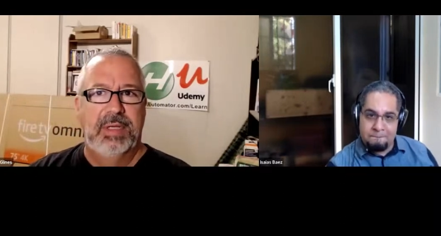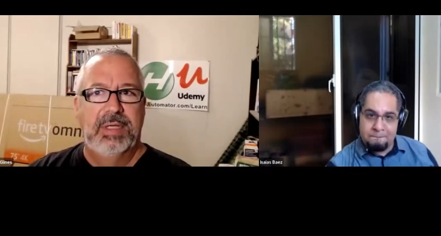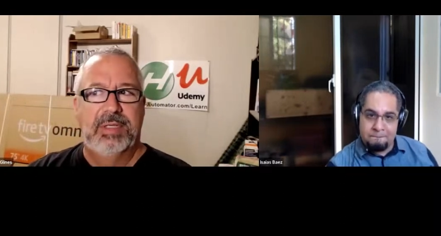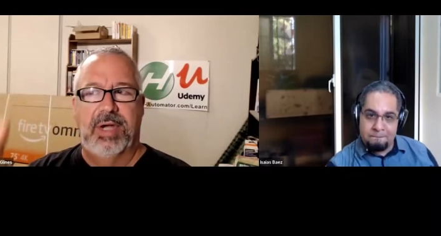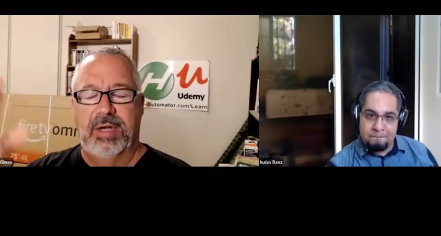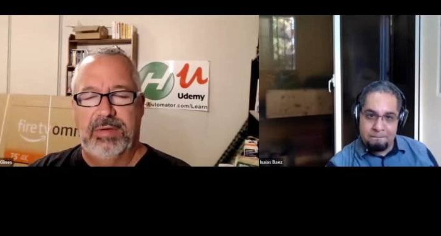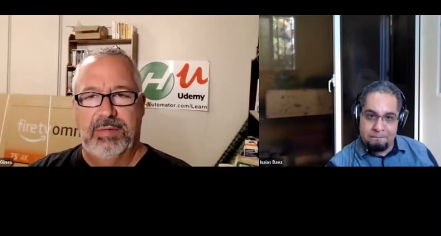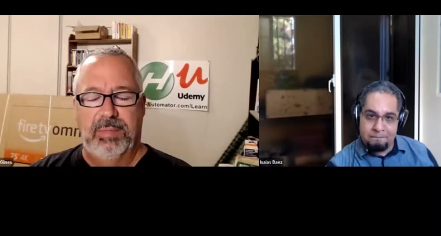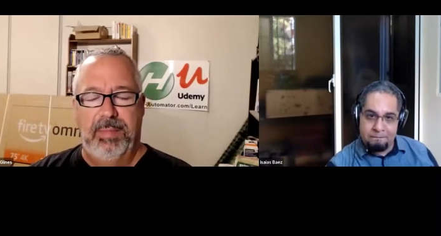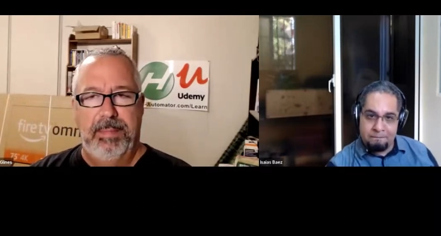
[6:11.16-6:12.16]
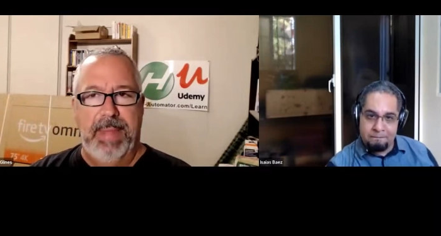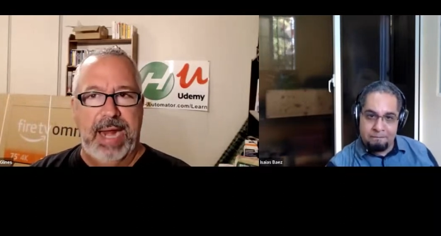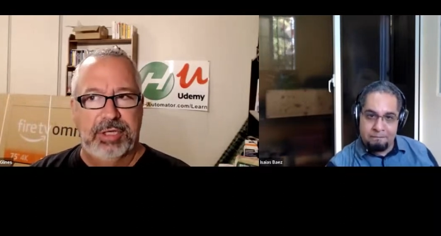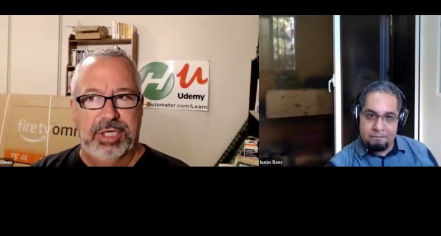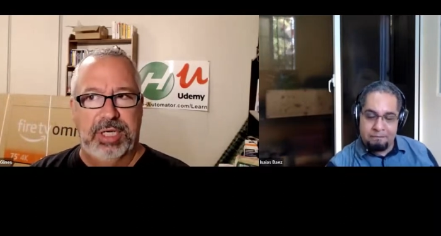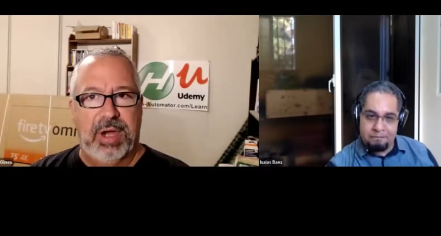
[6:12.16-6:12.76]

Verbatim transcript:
Speaker 1: start managing